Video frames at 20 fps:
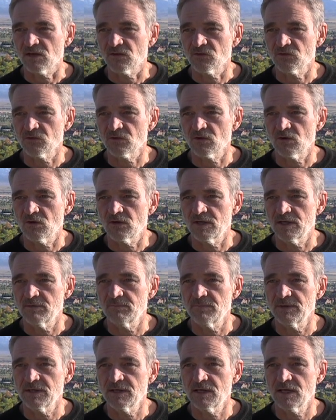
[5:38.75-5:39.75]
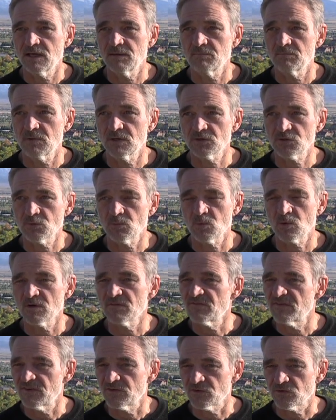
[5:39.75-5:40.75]
and so it became much more
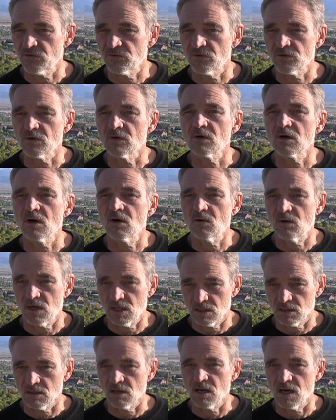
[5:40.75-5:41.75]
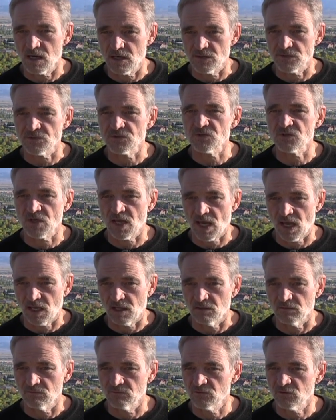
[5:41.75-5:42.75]
efficient to grow on large
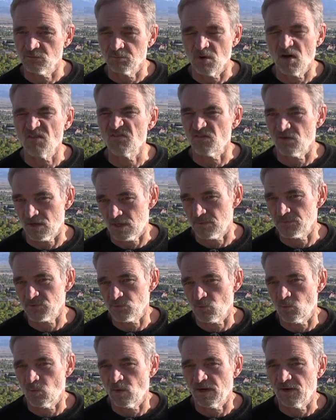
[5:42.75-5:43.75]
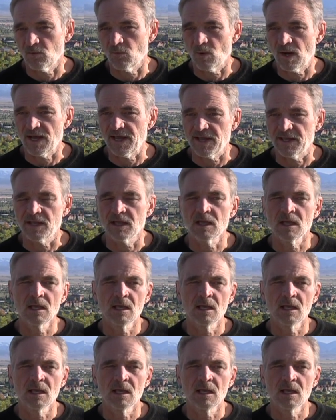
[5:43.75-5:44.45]
scale. Small farms went away.